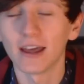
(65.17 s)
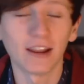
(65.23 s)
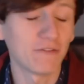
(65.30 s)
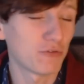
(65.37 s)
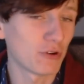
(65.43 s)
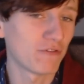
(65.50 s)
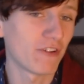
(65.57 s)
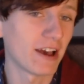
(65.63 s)
And if
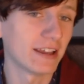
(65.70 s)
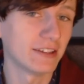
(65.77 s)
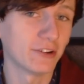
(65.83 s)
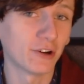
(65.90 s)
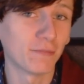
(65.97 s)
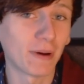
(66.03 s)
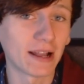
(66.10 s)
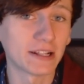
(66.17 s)
we find, you
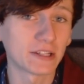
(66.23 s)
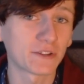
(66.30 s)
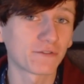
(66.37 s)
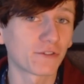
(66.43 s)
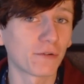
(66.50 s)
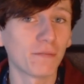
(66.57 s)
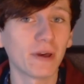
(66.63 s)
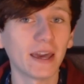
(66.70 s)
know, bands
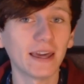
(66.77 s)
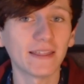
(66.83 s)
from me,